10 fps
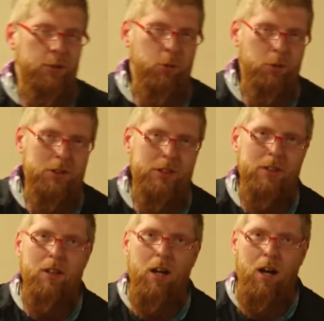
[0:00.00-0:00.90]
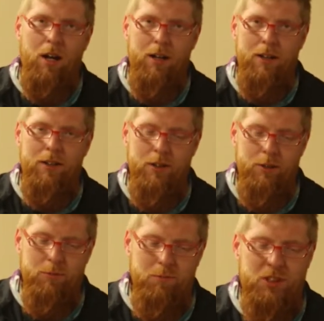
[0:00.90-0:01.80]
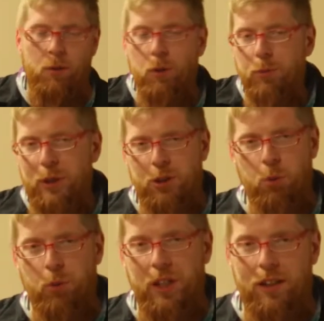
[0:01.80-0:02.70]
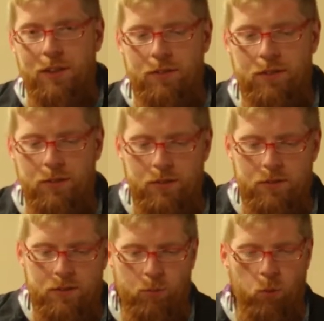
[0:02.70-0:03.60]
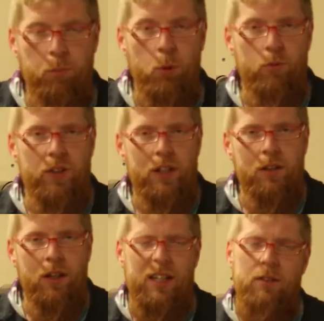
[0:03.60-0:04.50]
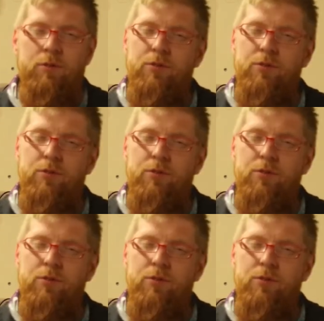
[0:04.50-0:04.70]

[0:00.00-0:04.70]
tools are somewhere between removing and